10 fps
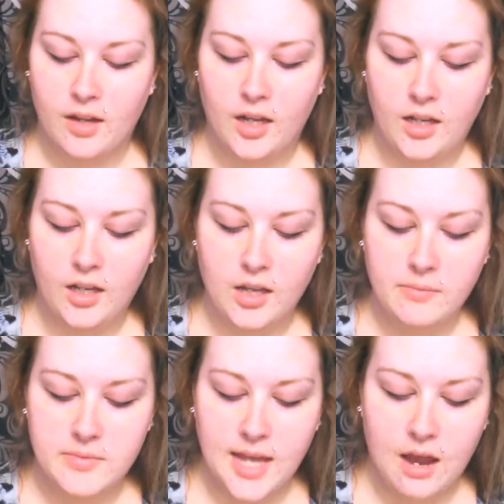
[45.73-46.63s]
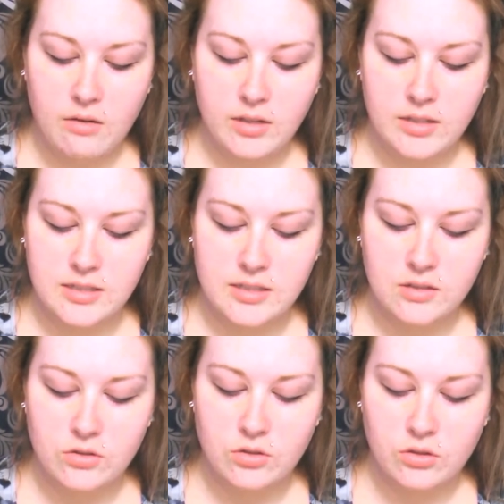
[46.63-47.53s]
and it comes out with this
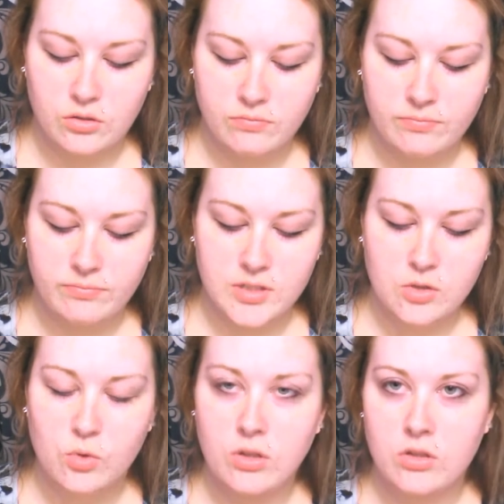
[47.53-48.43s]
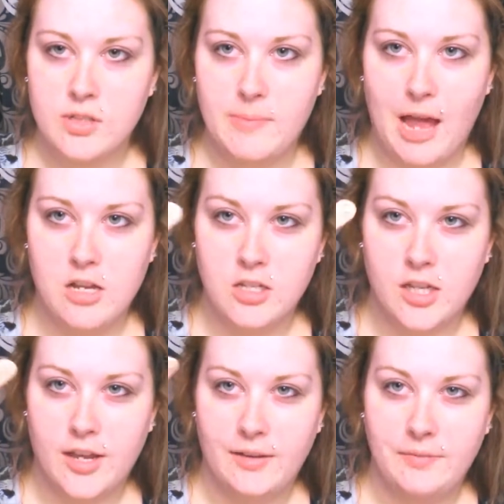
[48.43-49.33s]
cool little
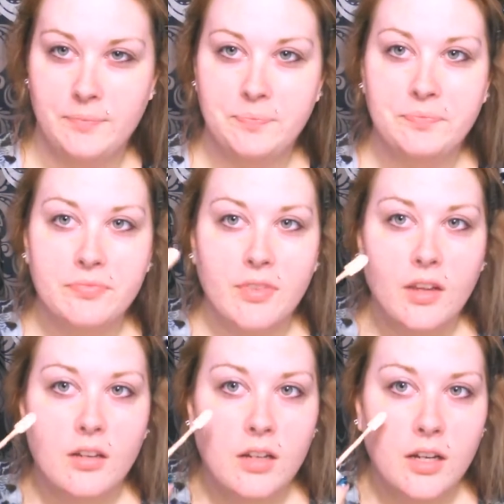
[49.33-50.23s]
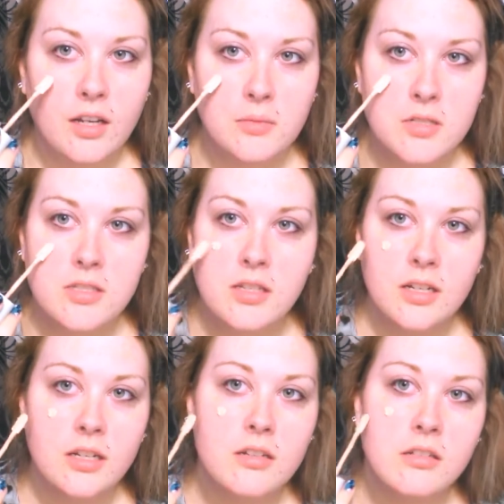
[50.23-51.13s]
spatula, and I'm just going
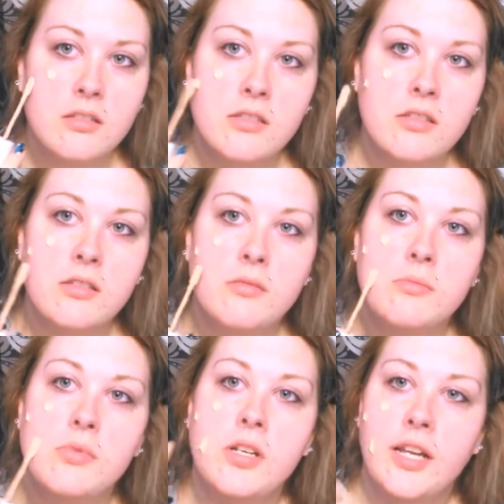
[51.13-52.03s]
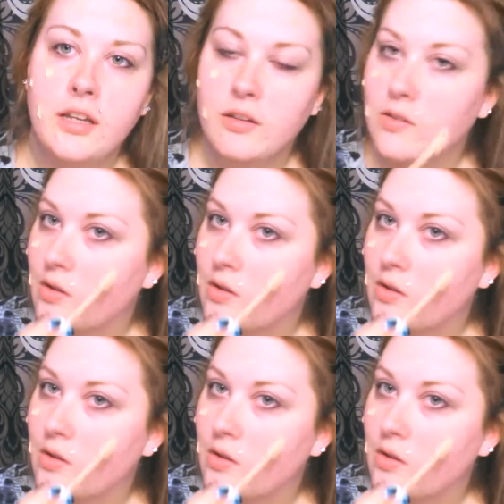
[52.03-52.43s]
to put it